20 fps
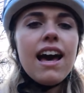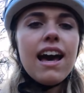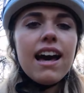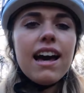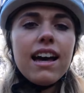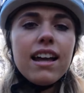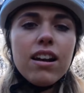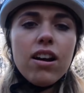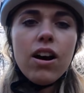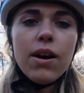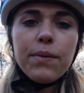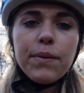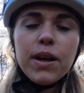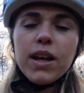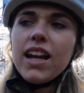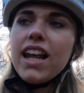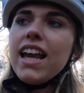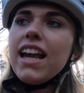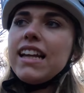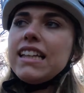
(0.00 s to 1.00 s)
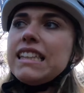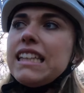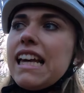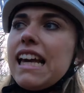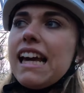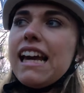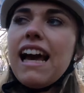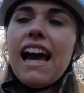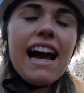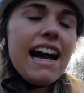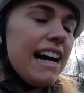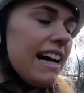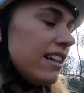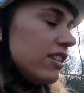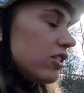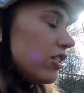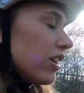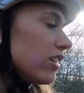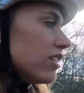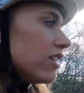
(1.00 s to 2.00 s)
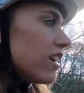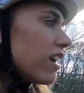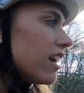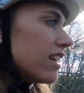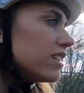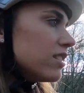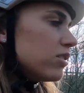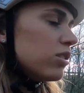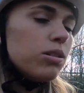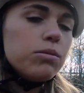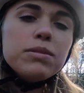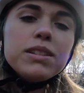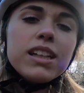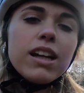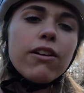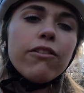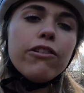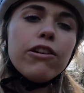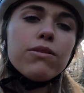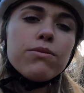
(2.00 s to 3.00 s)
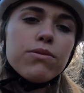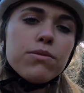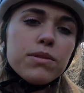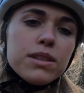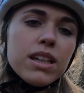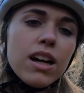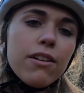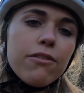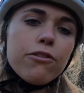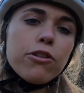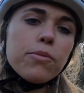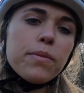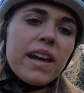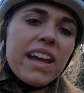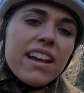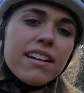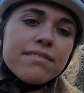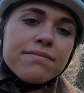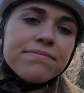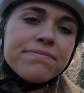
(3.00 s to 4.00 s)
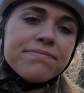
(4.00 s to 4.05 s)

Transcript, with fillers: and I'm going to hit it and show you guys, and Tom's going to film from the side for me.